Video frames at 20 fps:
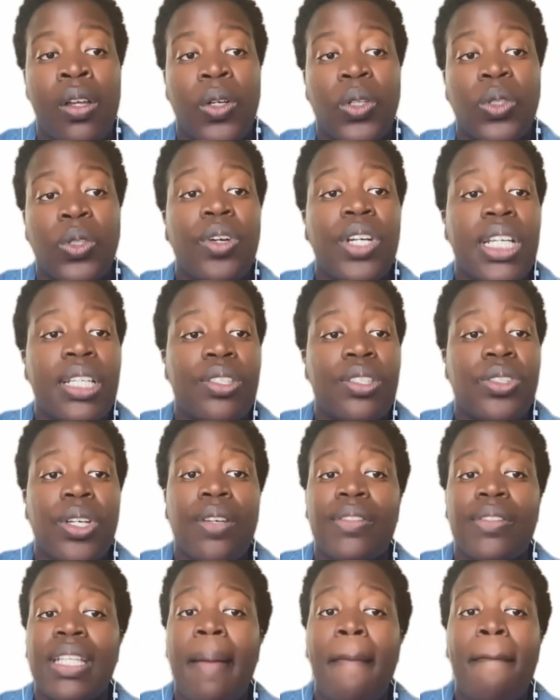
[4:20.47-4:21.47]
Gloria
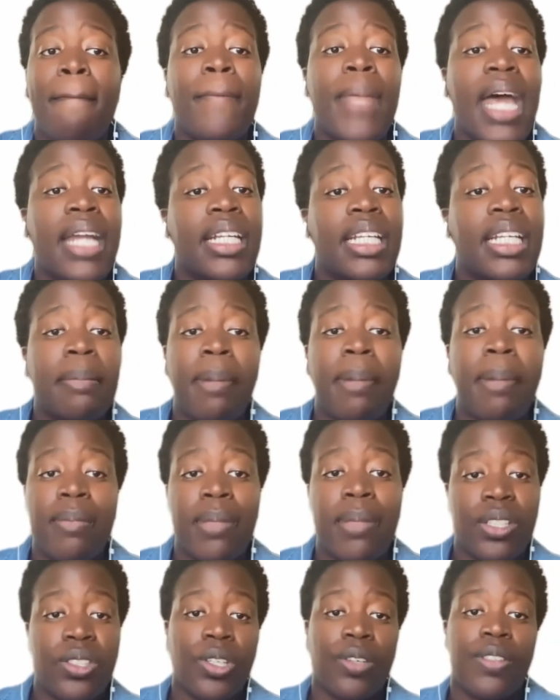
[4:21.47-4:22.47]
serves in many
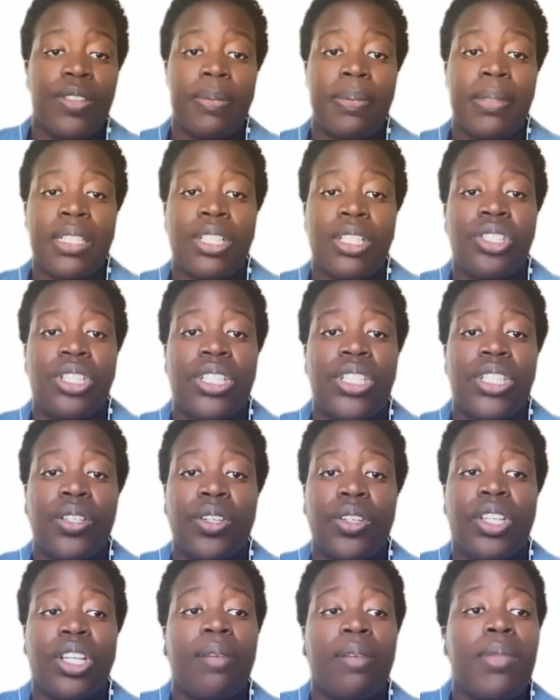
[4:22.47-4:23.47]
public service positions in
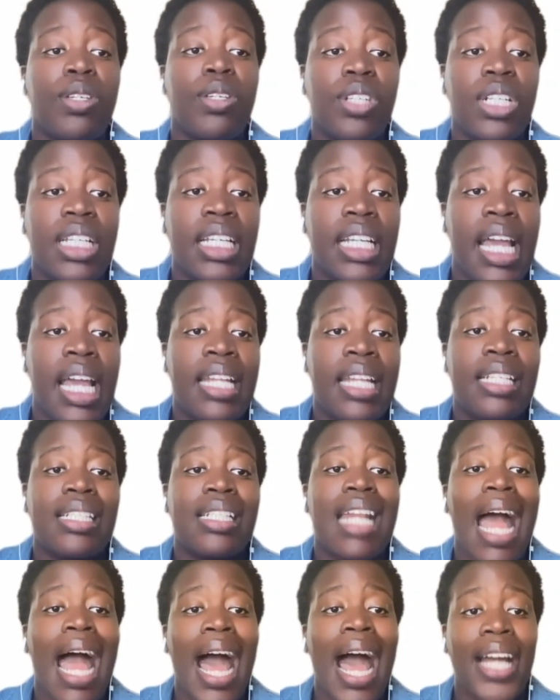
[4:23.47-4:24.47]
her community and is
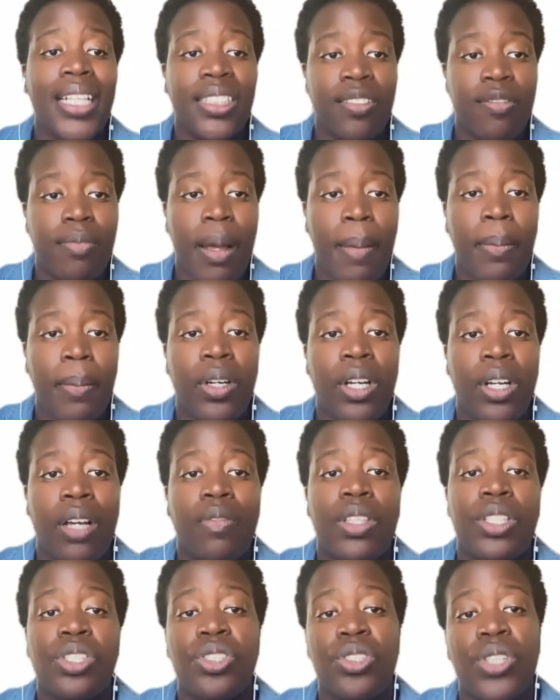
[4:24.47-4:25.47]
an active member of
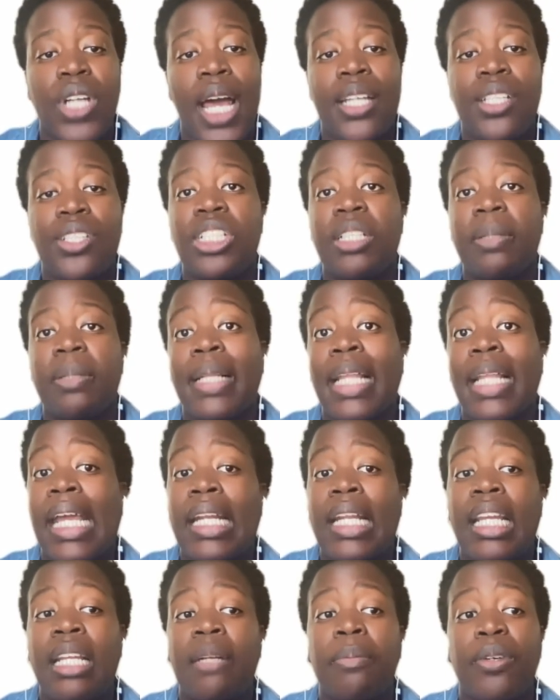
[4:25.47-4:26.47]
the Strategy
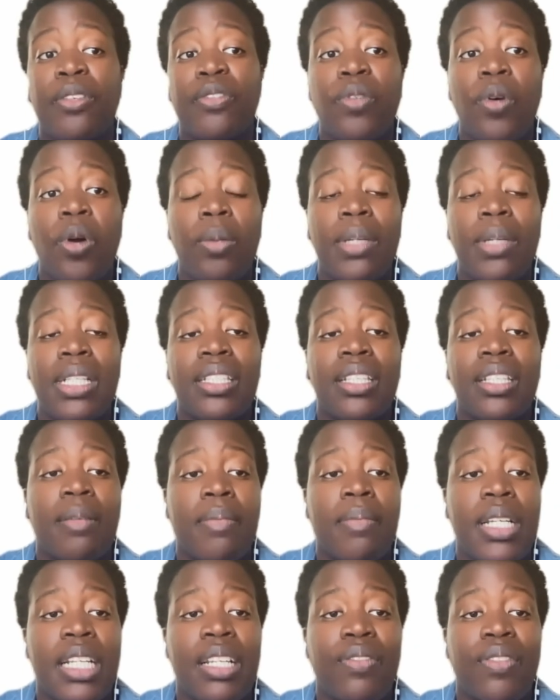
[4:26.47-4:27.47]
Planning Performance
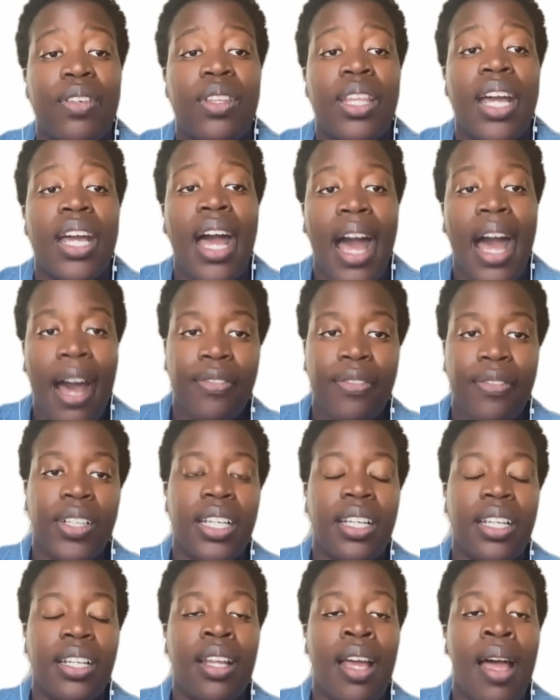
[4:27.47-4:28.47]
Committee for the
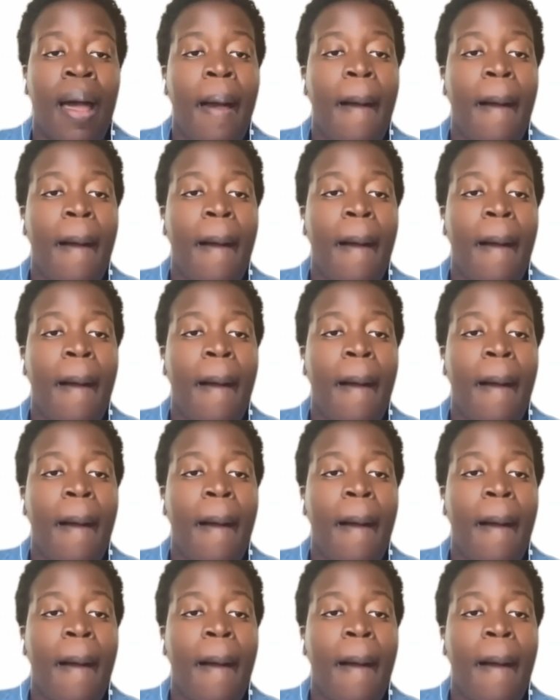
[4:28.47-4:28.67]
African